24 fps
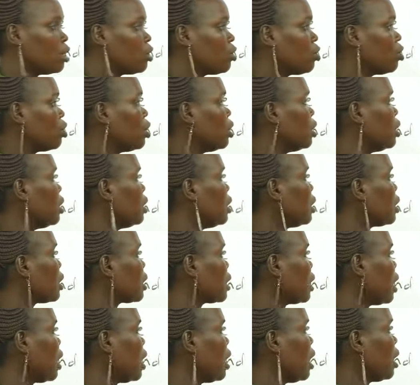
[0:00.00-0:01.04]
So in this
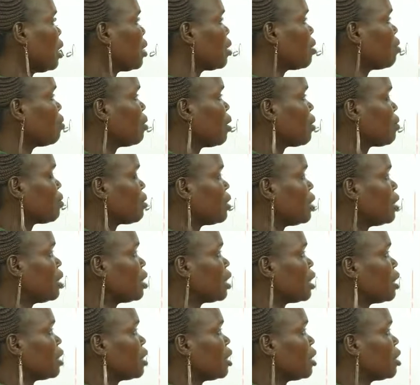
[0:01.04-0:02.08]
case, we have seen
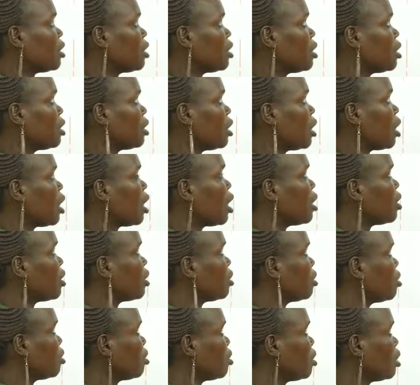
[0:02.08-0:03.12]
that the
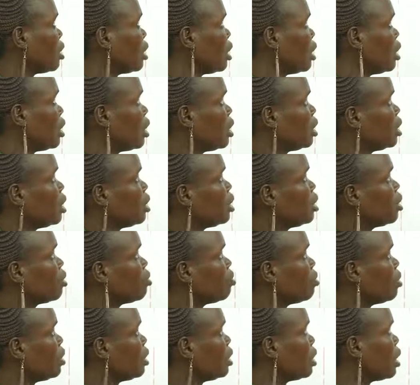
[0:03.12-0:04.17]
ionization energy
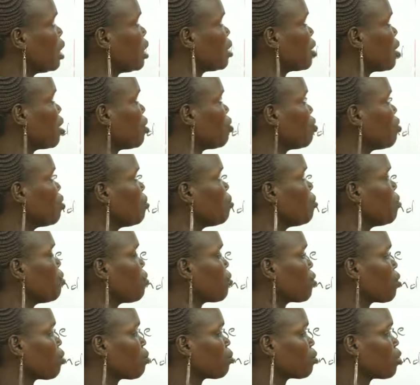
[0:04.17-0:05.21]
decreases as we move
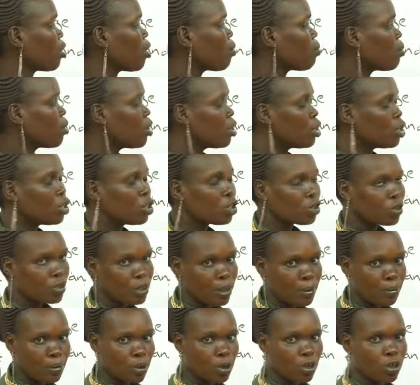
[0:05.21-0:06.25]
from top to the
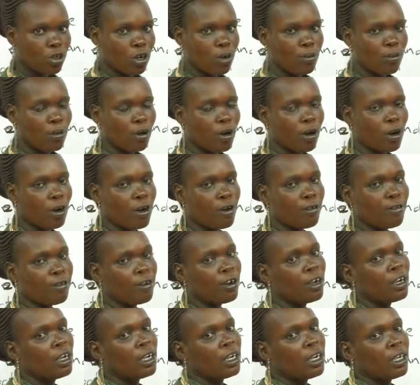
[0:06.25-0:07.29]
bottom of
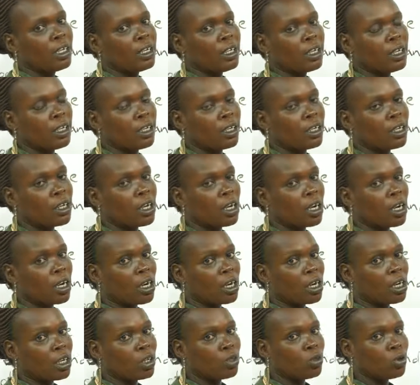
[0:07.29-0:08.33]
the
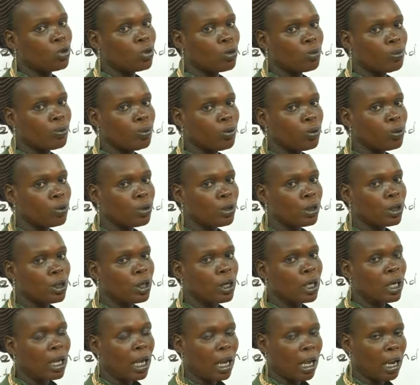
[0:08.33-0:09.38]
group 2
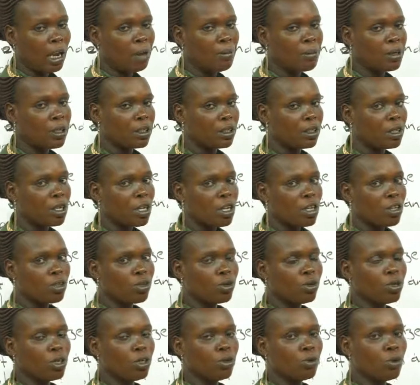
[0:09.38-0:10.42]
elements.
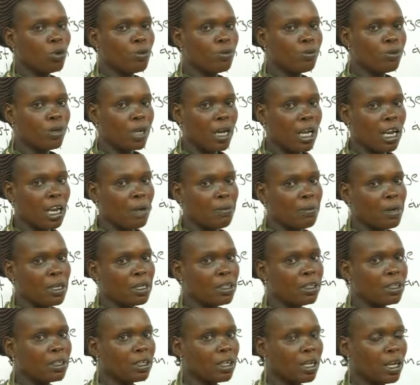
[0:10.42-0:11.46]
So the group 2 elements
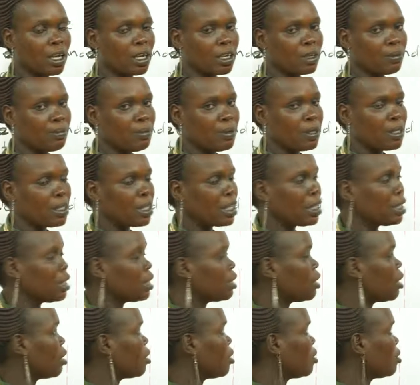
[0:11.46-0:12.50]
are representing
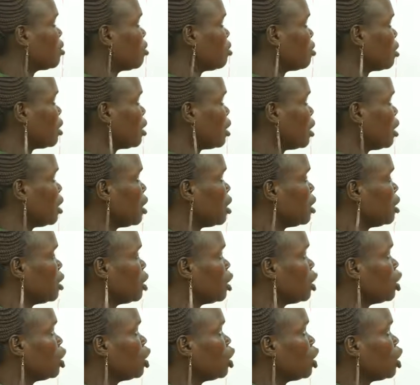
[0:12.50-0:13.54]
the ionization
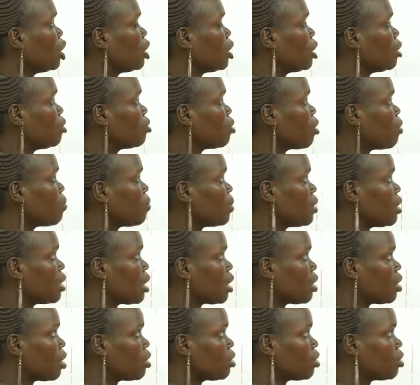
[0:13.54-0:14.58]
energy, the drop in
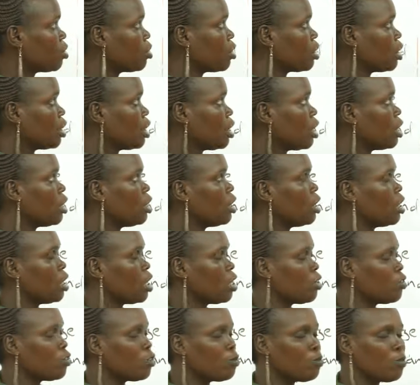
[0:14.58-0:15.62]
ionization energy as
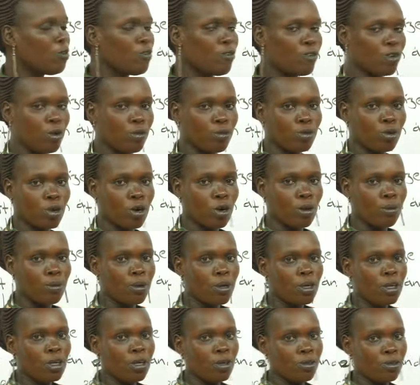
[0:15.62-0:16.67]
we move from top
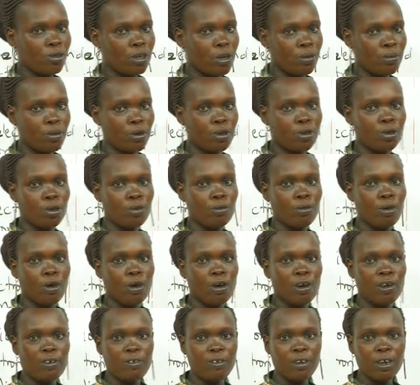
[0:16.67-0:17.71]
to the bottom
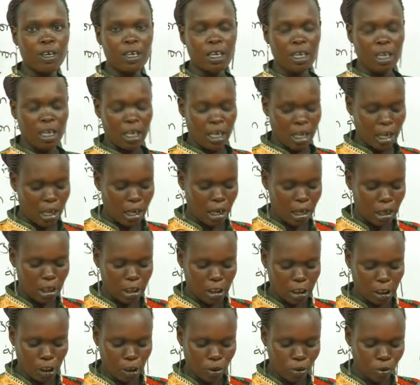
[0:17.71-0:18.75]
of
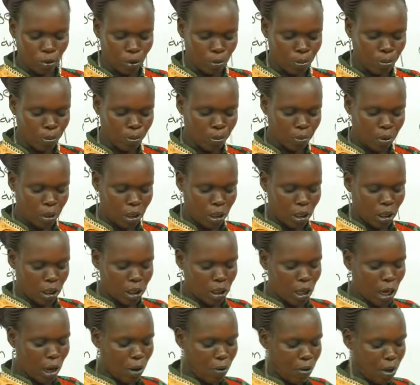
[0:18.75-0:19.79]
the group.
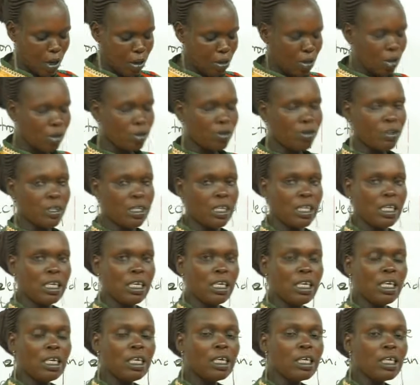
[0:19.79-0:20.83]
Now we are going to
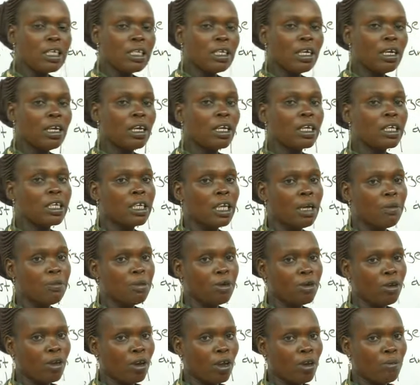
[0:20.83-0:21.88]
see the
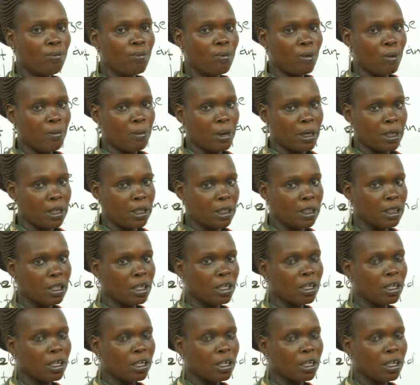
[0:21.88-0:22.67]
chemical properties.